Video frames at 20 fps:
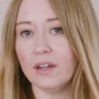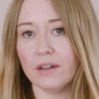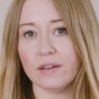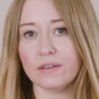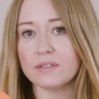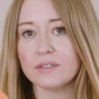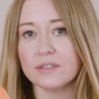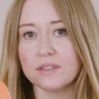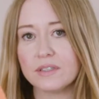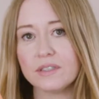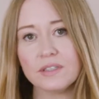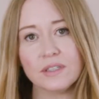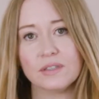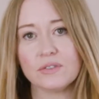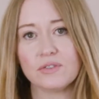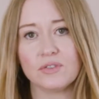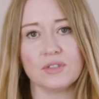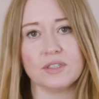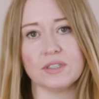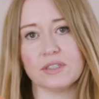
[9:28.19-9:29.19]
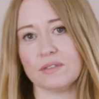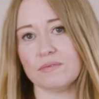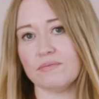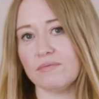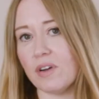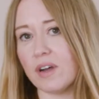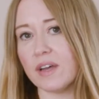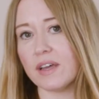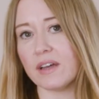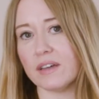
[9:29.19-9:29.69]
lots of the nutrients are
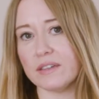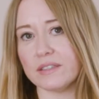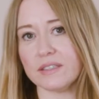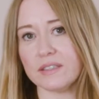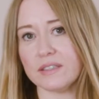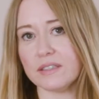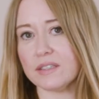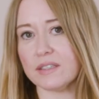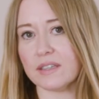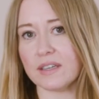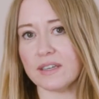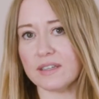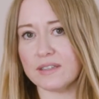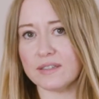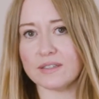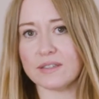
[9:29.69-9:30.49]
right under the skin.